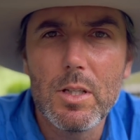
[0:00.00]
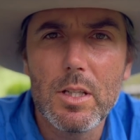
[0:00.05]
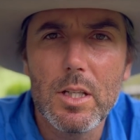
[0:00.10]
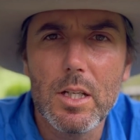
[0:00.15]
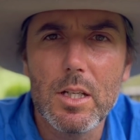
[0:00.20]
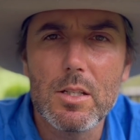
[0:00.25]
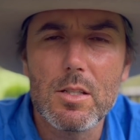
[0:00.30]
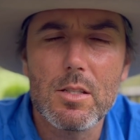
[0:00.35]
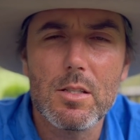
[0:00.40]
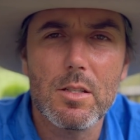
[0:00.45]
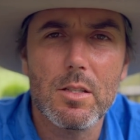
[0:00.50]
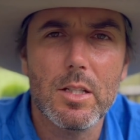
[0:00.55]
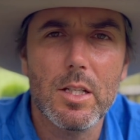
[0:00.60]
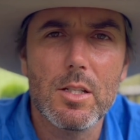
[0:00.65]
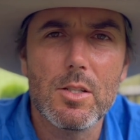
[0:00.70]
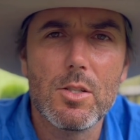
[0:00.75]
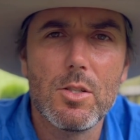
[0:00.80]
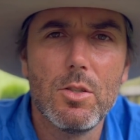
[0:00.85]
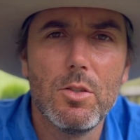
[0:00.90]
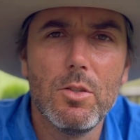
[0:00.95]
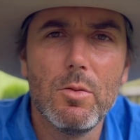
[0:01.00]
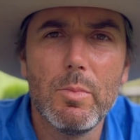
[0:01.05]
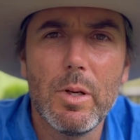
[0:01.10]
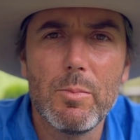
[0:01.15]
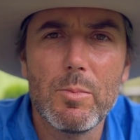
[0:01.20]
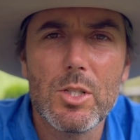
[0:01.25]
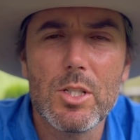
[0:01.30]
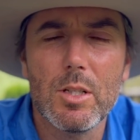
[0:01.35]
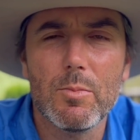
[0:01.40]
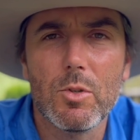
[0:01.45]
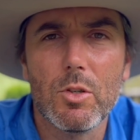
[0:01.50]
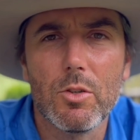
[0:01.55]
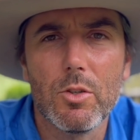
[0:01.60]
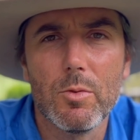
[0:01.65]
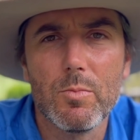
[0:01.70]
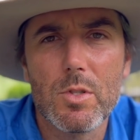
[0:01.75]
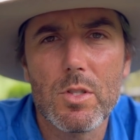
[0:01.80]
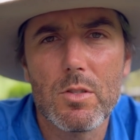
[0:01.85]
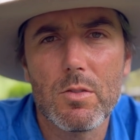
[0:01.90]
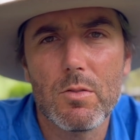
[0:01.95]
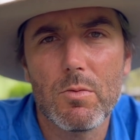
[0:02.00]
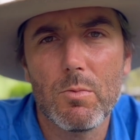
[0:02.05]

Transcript: There's two membership groups.